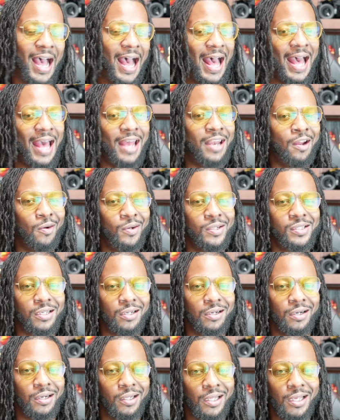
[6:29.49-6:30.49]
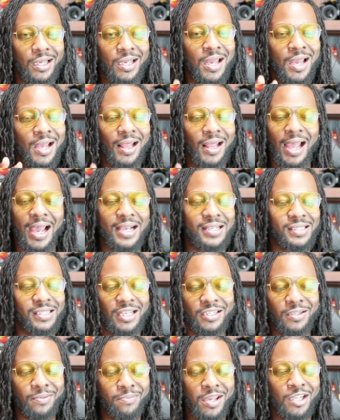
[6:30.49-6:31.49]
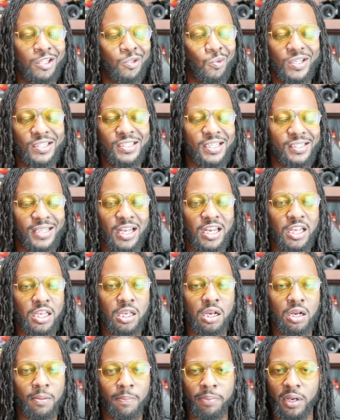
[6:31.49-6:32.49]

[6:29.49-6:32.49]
I know it's early. Like I said, to me, twenty-six ain't a year,